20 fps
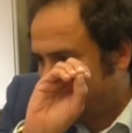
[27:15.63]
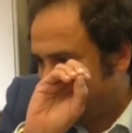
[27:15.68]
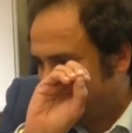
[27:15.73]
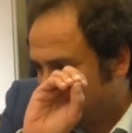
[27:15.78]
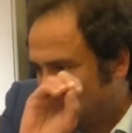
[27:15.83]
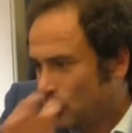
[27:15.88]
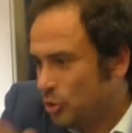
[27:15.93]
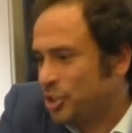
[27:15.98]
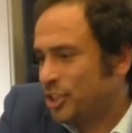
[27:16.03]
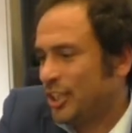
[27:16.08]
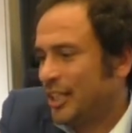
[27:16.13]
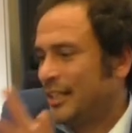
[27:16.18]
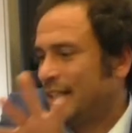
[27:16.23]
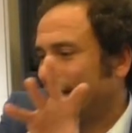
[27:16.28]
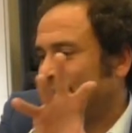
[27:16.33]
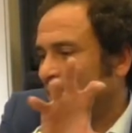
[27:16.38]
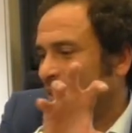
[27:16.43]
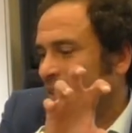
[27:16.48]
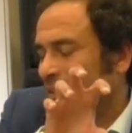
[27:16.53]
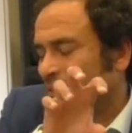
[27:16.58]
social
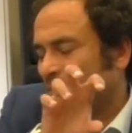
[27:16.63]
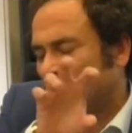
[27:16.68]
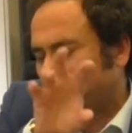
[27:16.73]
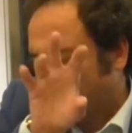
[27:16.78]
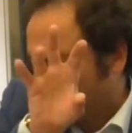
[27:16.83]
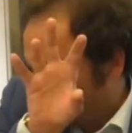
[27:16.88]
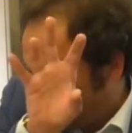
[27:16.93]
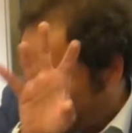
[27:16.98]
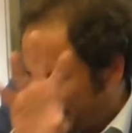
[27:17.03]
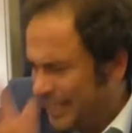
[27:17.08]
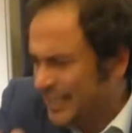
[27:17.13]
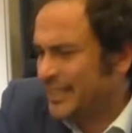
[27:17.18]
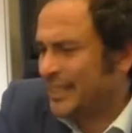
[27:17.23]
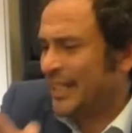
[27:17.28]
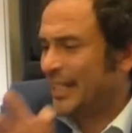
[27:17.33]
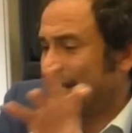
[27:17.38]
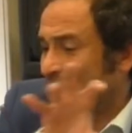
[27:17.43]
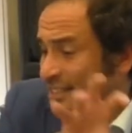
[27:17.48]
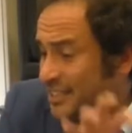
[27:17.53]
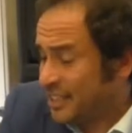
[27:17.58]
and for
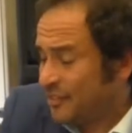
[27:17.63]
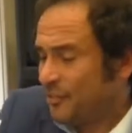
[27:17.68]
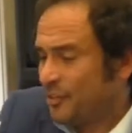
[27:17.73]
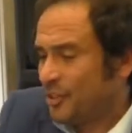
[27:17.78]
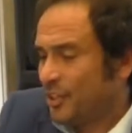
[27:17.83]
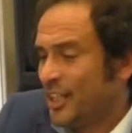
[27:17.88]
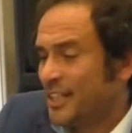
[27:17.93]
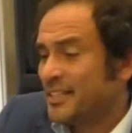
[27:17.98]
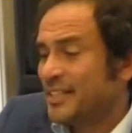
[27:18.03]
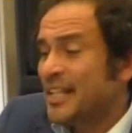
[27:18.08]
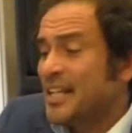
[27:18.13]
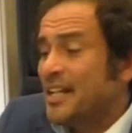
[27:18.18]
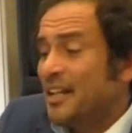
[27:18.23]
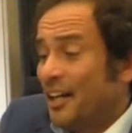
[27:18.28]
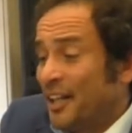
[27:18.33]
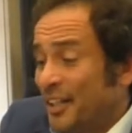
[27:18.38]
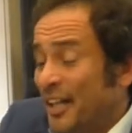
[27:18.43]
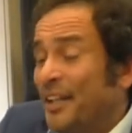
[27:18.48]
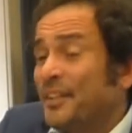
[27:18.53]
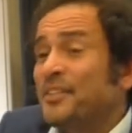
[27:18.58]
political and civil rights
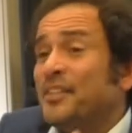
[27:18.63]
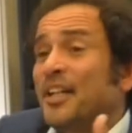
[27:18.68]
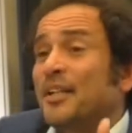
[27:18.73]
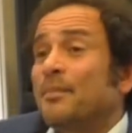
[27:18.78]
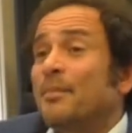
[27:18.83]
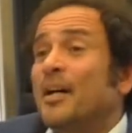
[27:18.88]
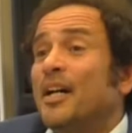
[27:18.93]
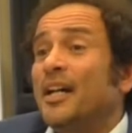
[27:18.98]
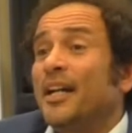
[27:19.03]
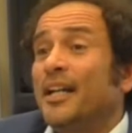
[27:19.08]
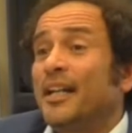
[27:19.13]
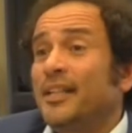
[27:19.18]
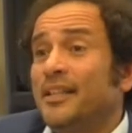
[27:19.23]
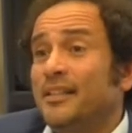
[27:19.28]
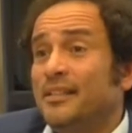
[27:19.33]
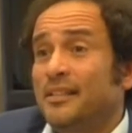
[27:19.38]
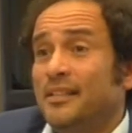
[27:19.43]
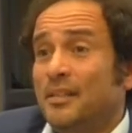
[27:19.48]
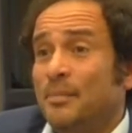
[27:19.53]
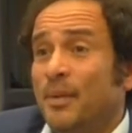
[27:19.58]
are
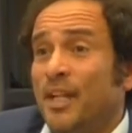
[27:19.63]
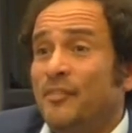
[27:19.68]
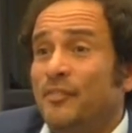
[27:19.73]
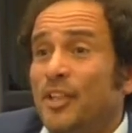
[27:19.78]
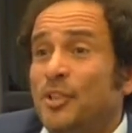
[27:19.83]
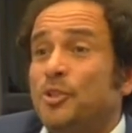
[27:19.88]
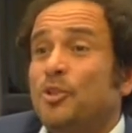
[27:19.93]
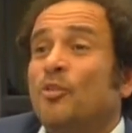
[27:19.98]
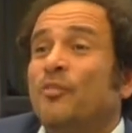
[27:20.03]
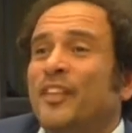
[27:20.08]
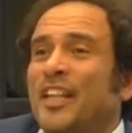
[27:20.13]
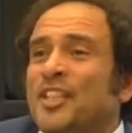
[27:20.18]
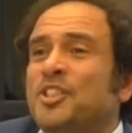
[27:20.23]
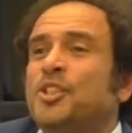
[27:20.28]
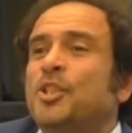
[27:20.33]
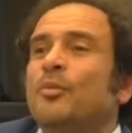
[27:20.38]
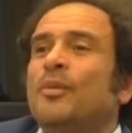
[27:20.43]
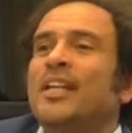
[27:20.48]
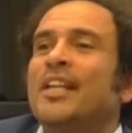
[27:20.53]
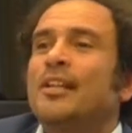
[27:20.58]
undermined by virtue of
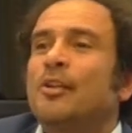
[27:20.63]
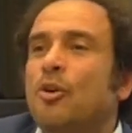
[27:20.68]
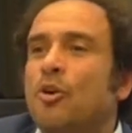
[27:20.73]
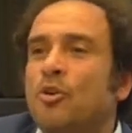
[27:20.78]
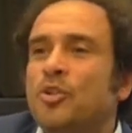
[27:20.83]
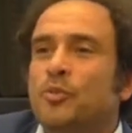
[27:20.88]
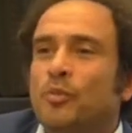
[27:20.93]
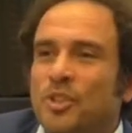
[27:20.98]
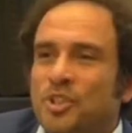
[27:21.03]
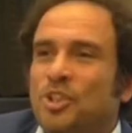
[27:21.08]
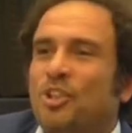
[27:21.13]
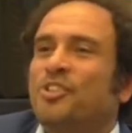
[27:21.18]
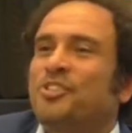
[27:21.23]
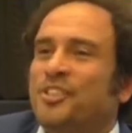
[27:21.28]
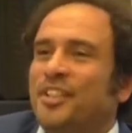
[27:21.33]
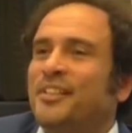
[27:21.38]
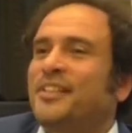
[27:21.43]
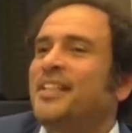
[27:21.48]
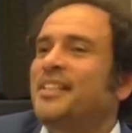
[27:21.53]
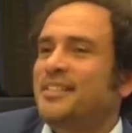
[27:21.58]
issuing laws which
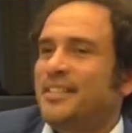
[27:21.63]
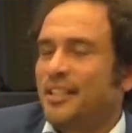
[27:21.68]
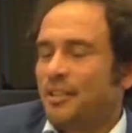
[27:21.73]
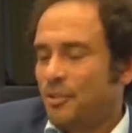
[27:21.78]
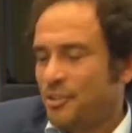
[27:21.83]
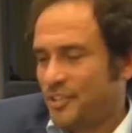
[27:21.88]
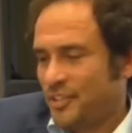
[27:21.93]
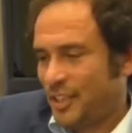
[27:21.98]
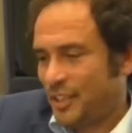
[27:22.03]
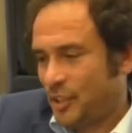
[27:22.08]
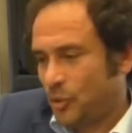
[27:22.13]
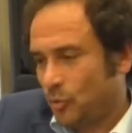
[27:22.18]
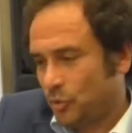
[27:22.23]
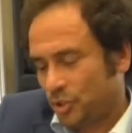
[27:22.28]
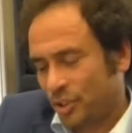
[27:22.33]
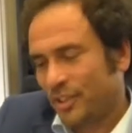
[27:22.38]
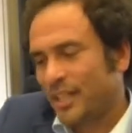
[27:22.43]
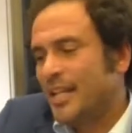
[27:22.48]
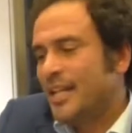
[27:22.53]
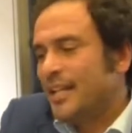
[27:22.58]
contradict the
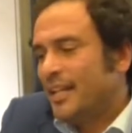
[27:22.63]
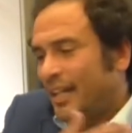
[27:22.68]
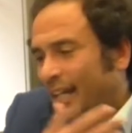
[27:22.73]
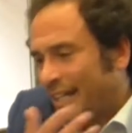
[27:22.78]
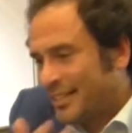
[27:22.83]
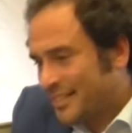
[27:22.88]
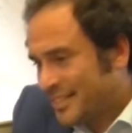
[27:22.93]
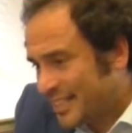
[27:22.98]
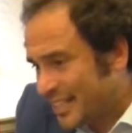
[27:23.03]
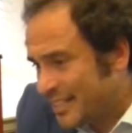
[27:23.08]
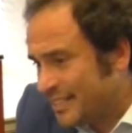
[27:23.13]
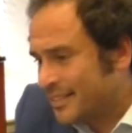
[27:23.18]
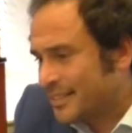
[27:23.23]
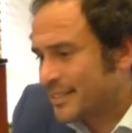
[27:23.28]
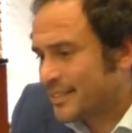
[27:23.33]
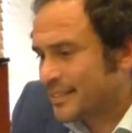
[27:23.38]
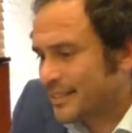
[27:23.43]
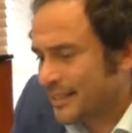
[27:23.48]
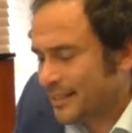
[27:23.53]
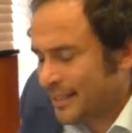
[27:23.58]
Constitution. And
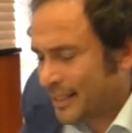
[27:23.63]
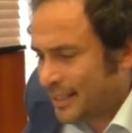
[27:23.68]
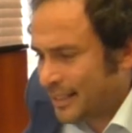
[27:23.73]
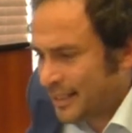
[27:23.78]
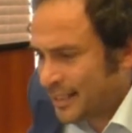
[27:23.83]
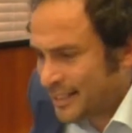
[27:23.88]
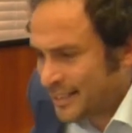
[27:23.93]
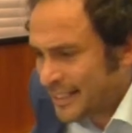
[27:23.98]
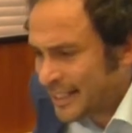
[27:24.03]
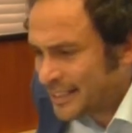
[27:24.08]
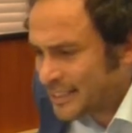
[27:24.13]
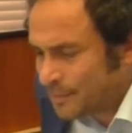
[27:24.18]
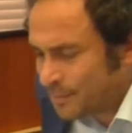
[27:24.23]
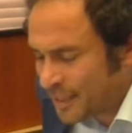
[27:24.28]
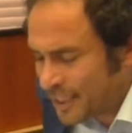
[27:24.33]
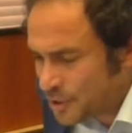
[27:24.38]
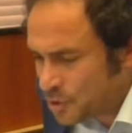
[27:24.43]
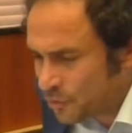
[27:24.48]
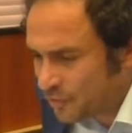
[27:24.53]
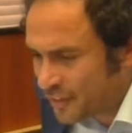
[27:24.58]
since the executive
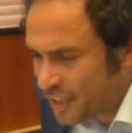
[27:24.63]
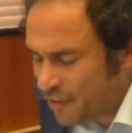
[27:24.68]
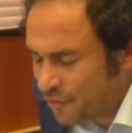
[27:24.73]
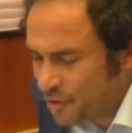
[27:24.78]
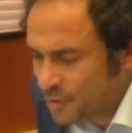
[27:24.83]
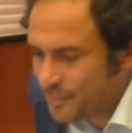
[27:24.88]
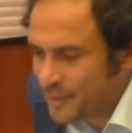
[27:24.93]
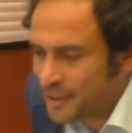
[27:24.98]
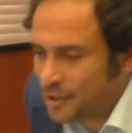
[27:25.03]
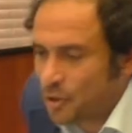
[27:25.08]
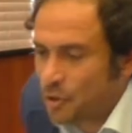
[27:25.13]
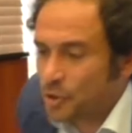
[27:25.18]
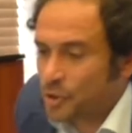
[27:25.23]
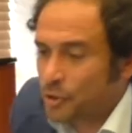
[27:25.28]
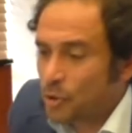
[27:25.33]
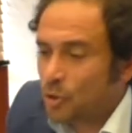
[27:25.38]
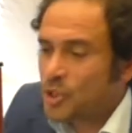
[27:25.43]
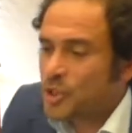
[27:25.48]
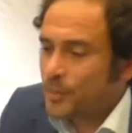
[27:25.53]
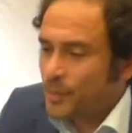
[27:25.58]
branch of government
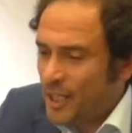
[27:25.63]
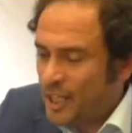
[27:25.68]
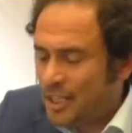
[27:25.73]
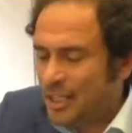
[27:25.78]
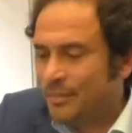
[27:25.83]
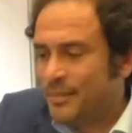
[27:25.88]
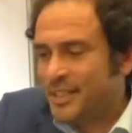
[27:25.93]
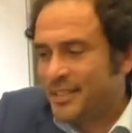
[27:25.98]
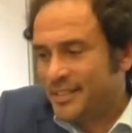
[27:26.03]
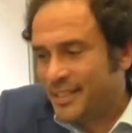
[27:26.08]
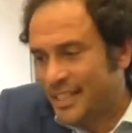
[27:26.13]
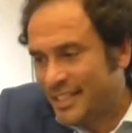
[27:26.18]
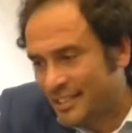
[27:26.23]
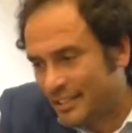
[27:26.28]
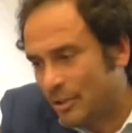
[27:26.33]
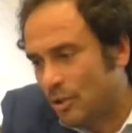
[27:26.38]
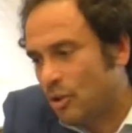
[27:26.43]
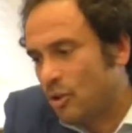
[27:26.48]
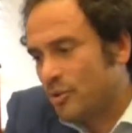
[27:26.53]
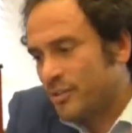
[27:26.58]
controls Parliament,
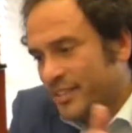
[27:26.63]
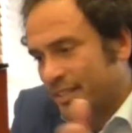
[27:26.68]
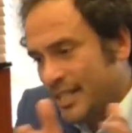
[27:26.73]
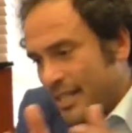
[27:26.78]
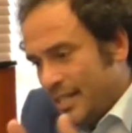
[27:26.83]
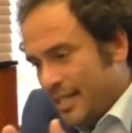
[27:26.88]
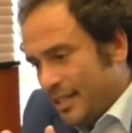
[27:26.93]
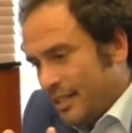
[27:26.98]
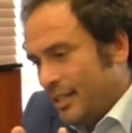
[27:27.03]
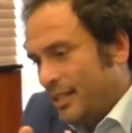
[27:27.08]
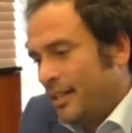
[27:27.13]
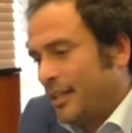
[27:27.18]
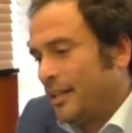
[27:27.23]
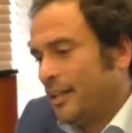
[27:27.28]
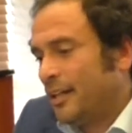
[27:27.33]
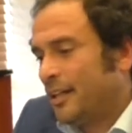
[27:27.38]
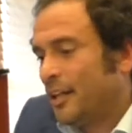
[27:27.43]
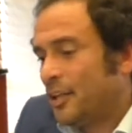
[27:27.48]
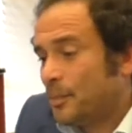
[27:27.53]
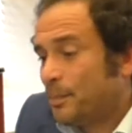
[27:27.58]
these laws
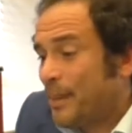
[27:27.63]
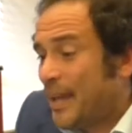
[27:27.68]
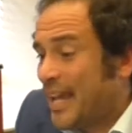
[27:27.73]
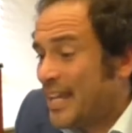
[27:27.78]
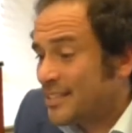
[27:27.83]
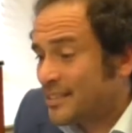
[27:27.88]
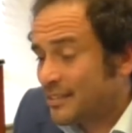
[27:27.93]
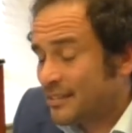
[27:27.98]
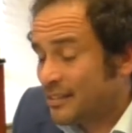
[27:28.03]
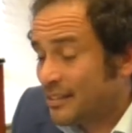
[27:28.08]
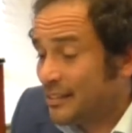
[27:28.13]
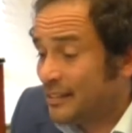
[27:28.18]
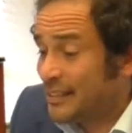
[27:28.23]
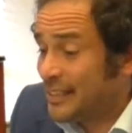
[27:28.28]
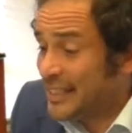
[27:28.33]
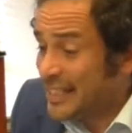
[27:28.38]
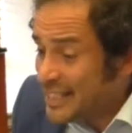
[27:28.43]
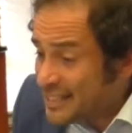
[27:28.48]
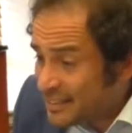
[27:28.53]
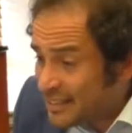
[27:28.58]
are passed
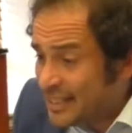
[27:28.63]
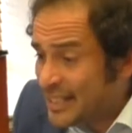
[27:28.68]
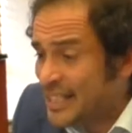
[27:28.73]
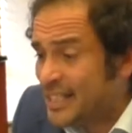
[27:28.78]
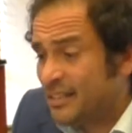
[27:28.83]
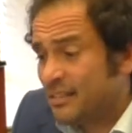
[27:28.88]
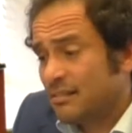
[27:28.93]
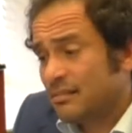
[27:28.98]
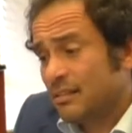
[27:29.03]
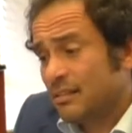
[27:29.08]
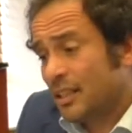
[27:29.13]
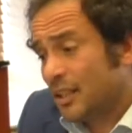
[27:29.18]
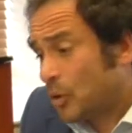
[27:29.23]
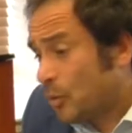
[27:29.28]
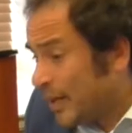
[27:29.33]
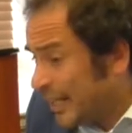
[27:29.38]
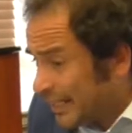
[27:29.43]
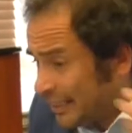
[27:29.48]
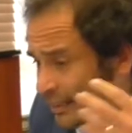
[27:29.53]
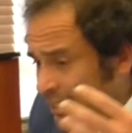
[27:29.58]
easily,
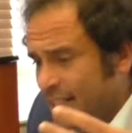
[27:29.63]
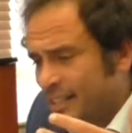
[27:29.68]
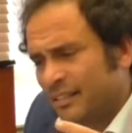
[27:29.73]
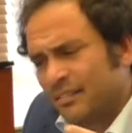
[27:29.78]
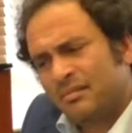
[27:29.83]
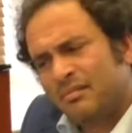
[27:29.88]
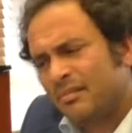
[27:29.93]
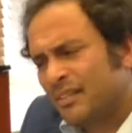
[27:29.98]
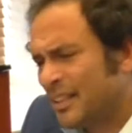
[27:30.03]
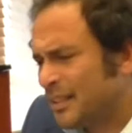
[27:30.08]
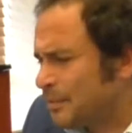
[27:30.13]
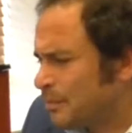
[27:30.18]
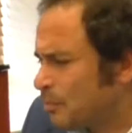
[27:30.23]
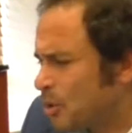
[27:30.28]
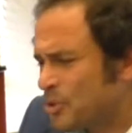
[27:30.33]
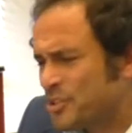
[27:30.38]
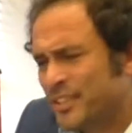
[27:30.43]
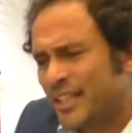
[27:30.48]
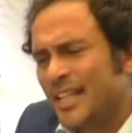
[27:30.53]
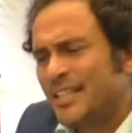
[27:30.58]
quickly, in
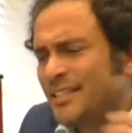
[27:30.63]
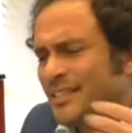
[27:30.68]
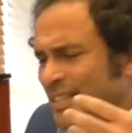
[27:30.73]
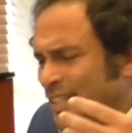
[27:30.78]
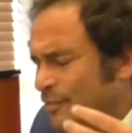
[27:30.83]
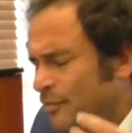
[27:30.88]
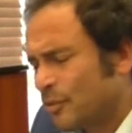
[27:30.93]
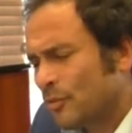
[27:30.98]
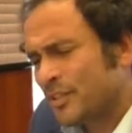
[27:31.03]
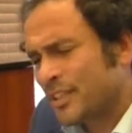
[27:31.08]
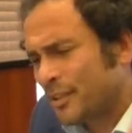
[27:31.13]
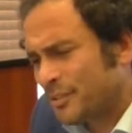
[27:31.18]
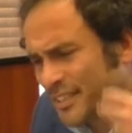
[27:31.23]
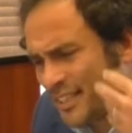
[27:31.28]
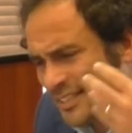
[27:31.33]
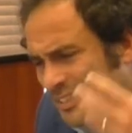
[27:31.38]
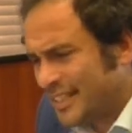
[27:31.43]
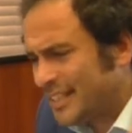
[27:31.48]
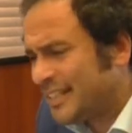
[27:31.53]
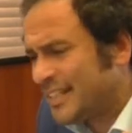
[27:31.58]
most cases even without
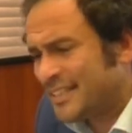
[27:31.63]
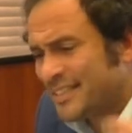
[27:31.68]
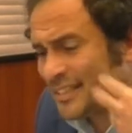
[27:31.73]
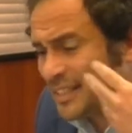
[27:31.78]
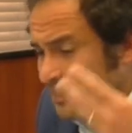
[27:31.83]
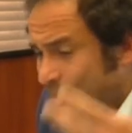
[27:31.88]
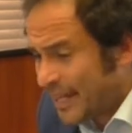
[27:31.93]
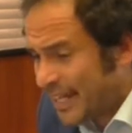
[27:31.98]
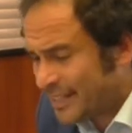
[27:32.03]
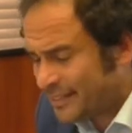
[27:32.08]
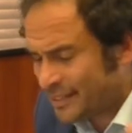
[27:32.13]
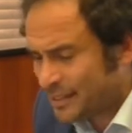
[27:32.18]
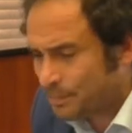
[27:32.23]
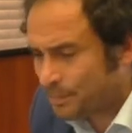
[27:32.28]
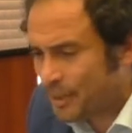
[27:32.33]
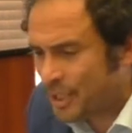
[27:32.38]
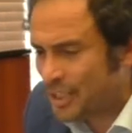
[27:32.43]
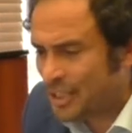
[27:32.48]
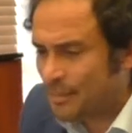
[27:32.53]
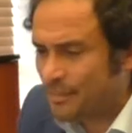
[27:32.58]
a serious debate in
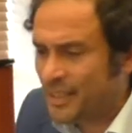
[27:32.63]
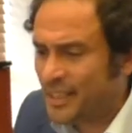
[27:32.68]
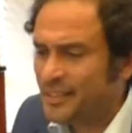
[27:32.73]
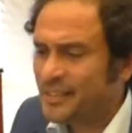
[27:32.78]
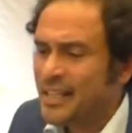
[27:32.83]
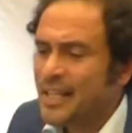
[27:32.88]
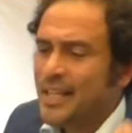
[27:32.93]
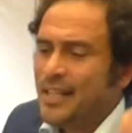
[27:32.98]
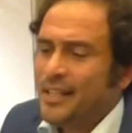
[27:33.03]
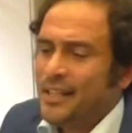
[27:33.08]
Parliament.